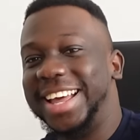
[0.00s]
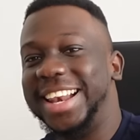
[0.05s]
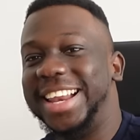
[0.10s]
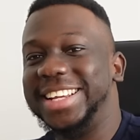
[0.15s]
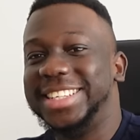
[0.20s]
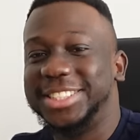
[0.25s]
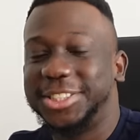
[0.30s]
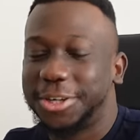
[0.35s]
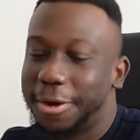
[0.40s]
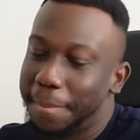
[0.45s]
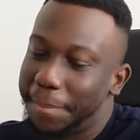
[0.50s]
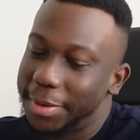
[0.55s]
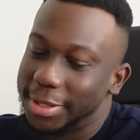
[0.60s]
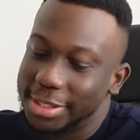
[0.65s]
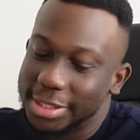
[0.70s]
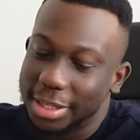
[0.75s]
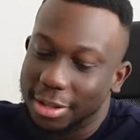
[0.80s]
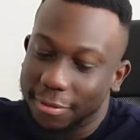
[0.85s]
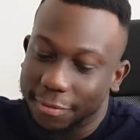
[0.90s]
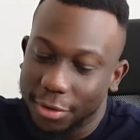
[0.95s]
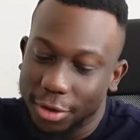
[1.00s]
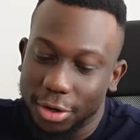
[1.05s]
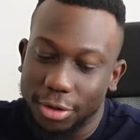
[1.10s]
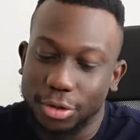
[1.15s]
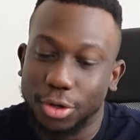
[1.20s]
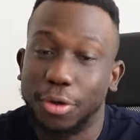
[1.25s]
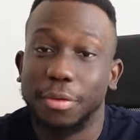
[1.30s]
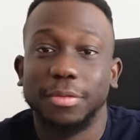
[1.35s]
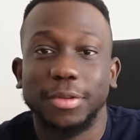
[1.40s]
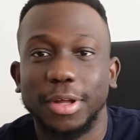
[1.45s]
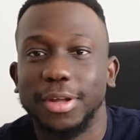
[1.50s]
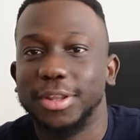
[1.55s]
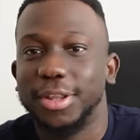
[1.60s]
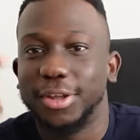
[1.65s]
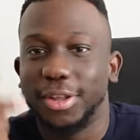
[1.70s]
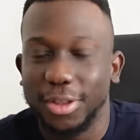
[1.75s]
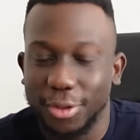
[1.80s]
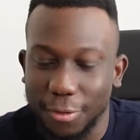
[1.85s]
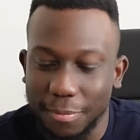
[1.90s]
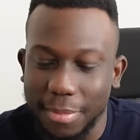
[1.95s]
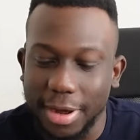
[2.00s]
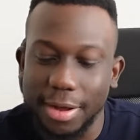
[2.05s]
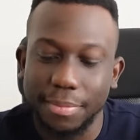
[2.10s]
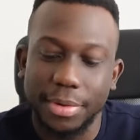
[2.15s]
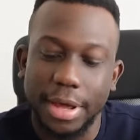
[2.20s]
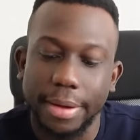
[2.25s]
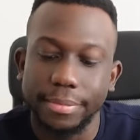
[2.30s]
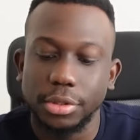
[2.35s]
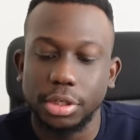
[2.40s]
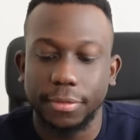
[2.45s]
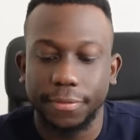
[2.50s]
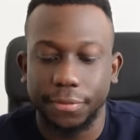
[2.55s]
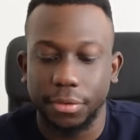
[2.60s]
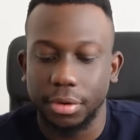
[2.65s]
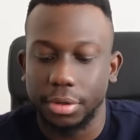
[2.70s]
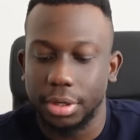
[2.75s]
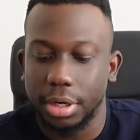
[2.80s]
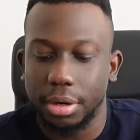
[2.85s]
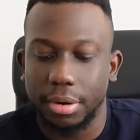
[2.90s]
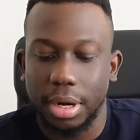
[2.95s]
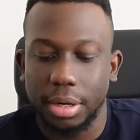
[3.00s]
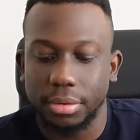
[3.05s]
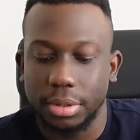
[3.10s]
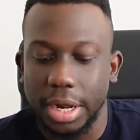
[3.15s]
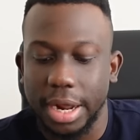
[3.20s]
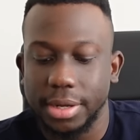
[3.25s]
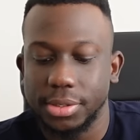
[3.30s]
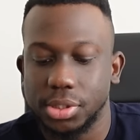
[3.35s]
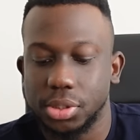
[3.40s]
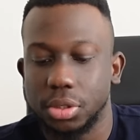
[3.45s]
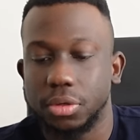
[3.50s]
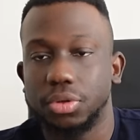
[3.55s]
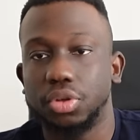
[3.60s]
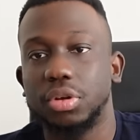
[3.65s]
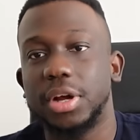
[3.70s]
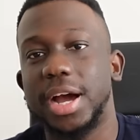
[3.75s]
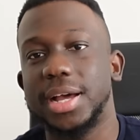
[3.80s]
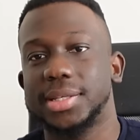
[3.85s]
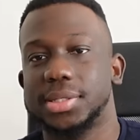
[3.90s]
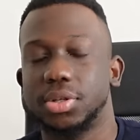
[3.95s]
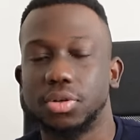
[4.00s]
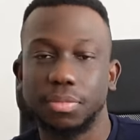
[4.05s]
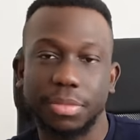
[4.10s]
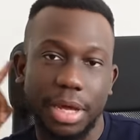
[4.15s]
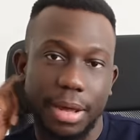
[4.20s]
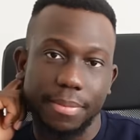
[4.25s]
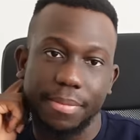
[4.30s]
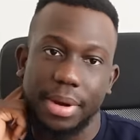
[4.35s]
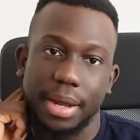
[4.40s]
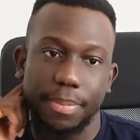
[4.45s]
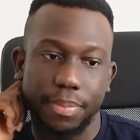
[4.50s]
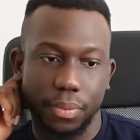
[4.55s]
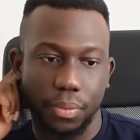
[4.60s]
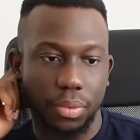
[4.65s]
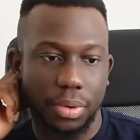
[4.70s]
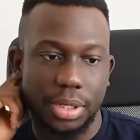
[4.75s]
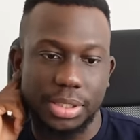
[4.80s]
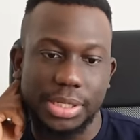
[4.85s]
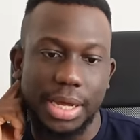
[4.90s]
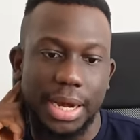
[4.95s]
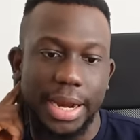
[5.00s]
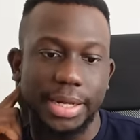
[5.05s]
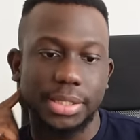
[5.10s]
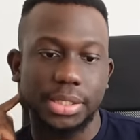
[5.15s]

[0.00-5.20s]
let's jump into the video. Don't don't mind me. I'm just fooling around, guys. So you guys know me. I'm Dapo I like